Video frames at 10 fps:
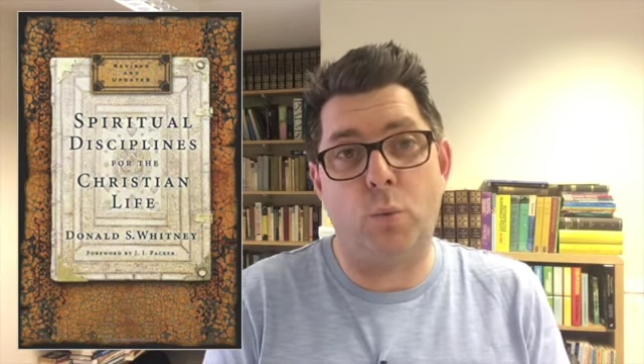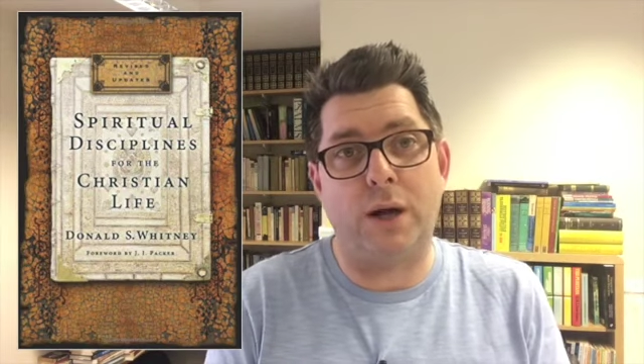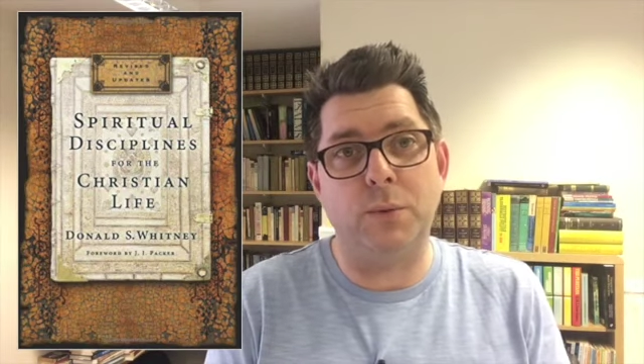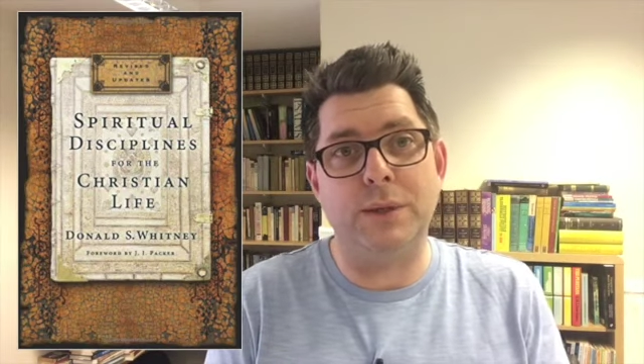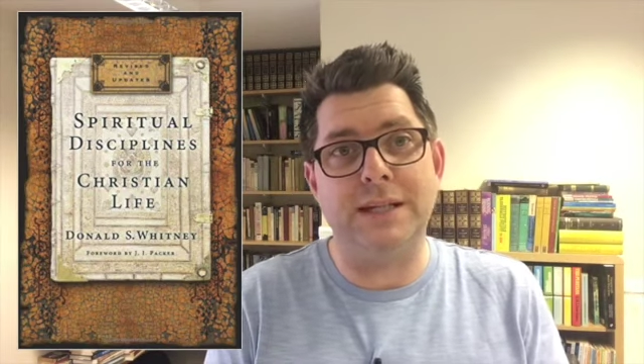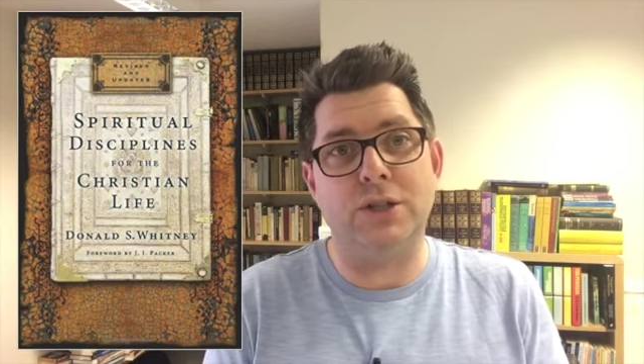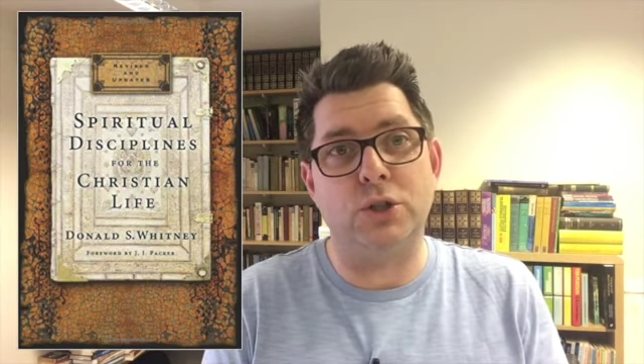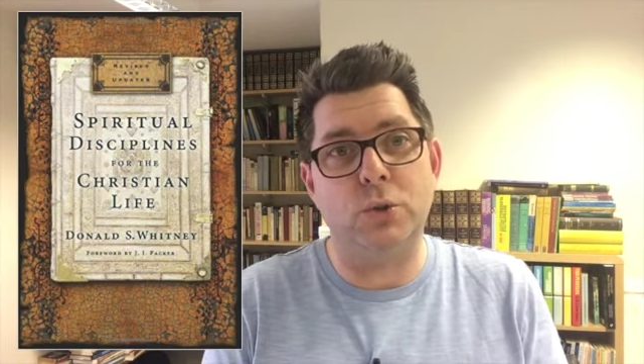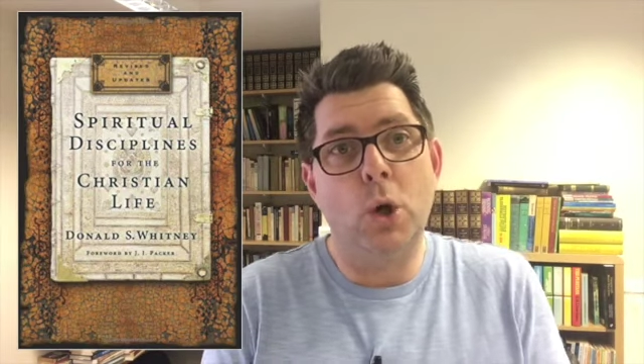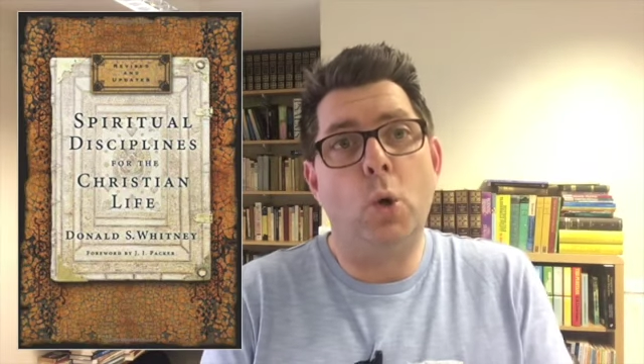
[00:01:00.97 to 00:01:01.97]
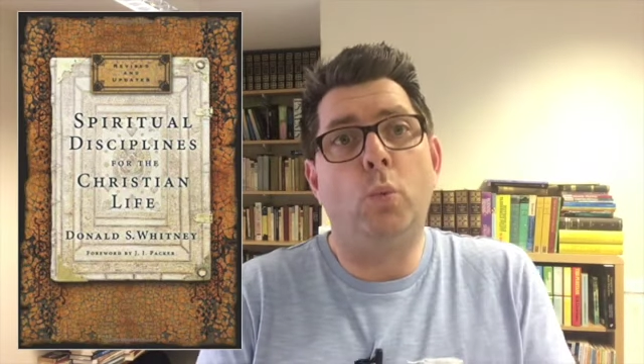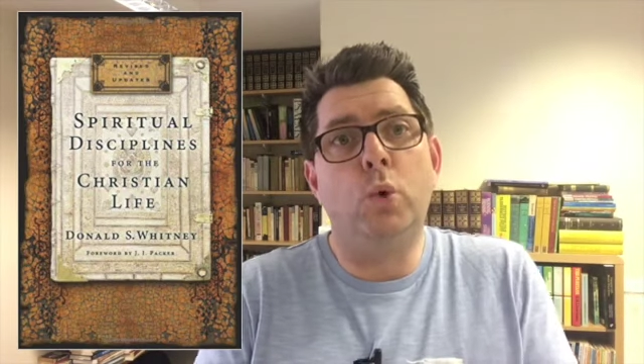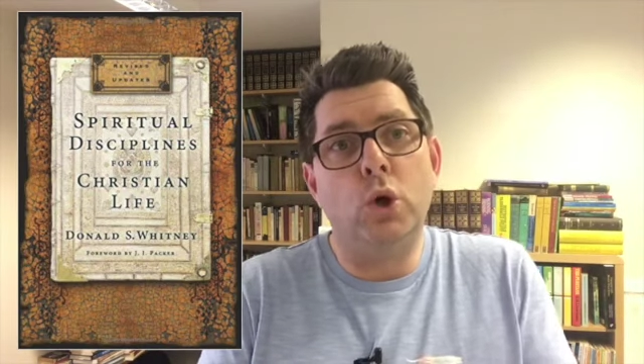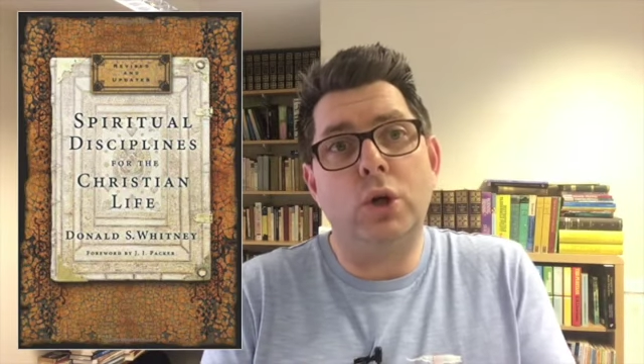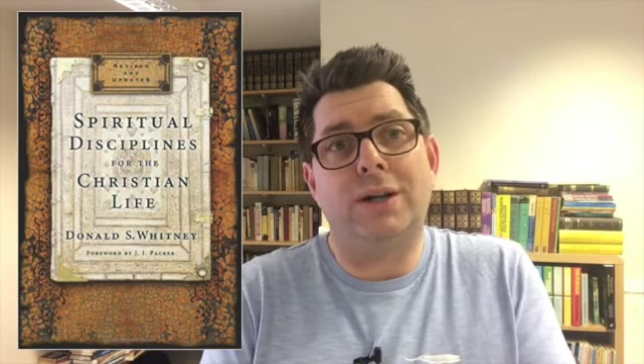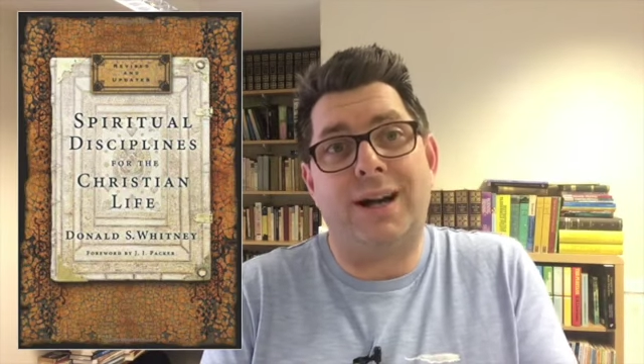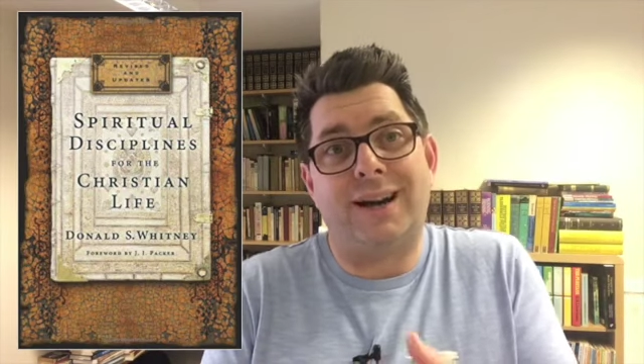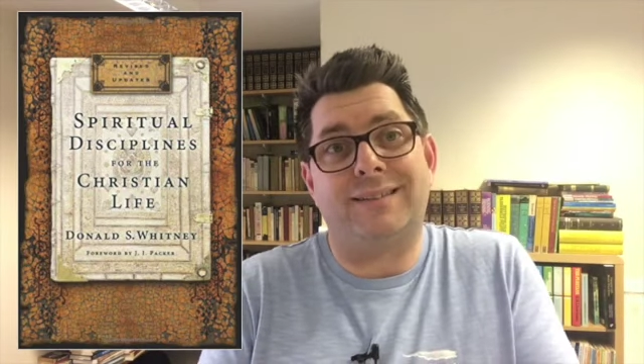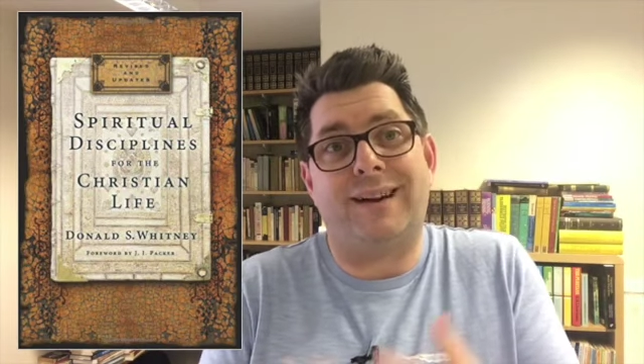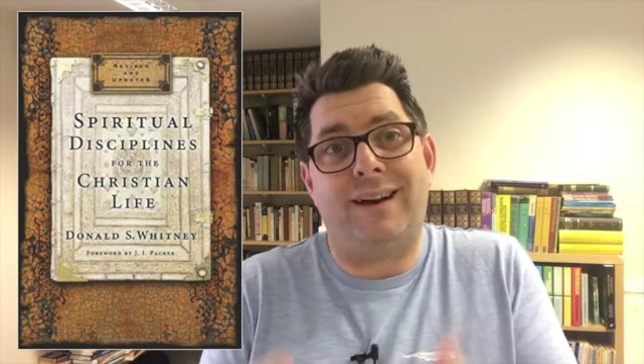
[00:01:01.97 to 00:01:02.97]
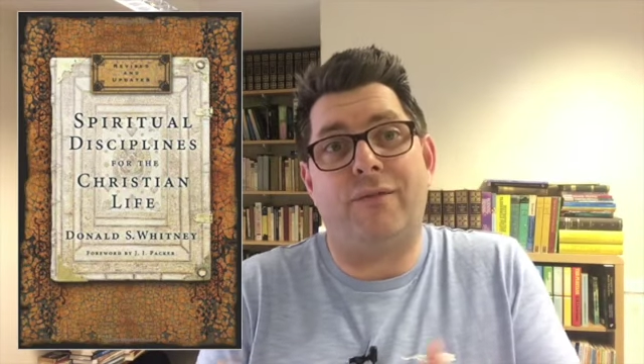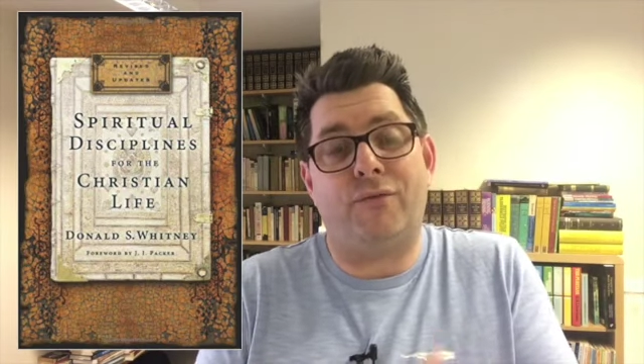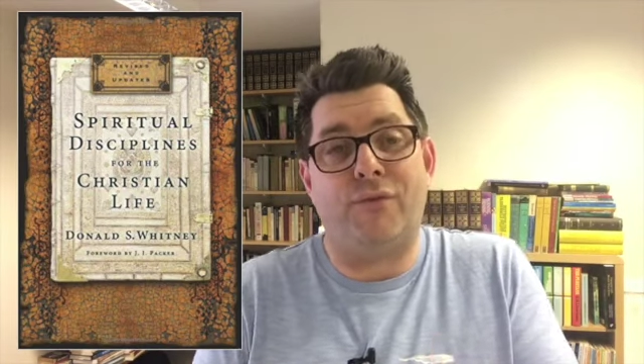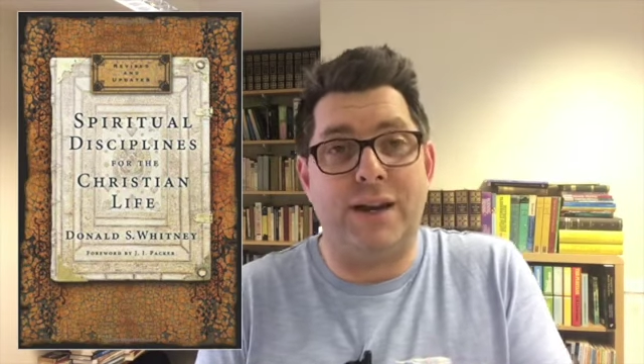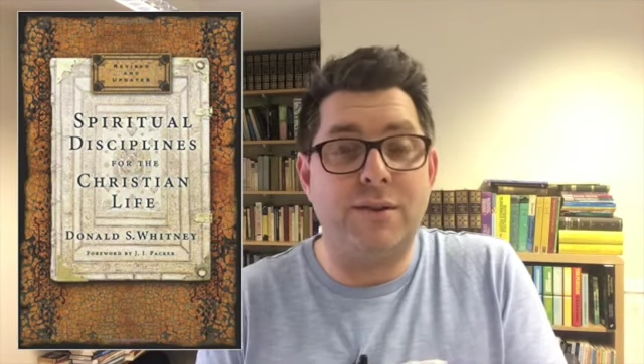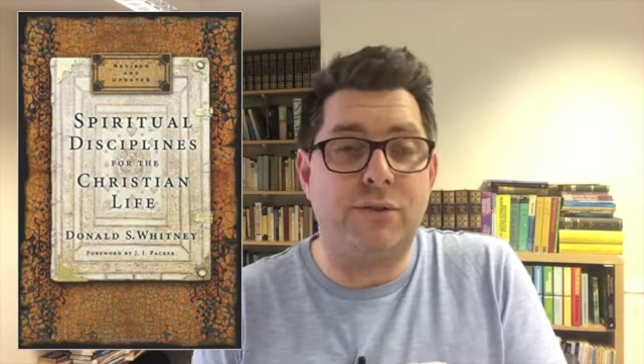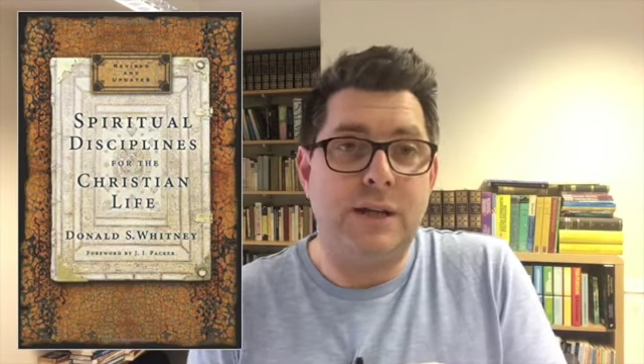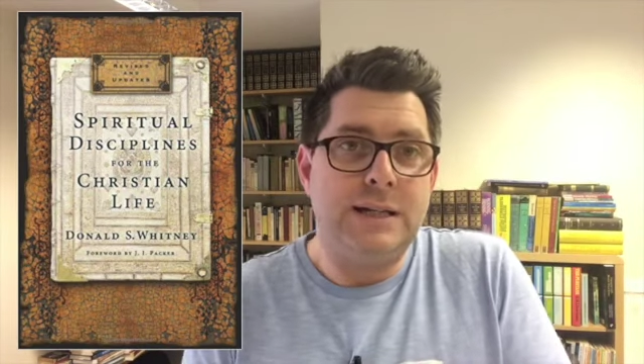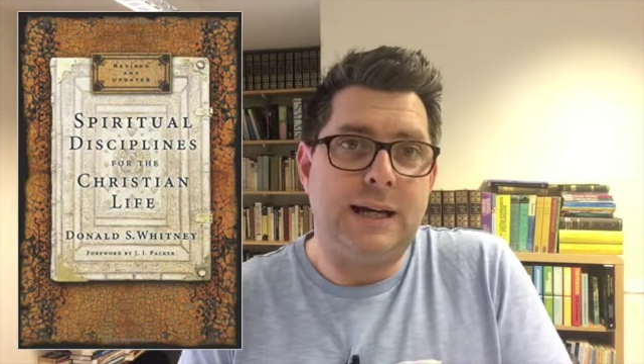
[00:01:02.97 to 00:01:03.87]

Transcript: why we need to work at our faith,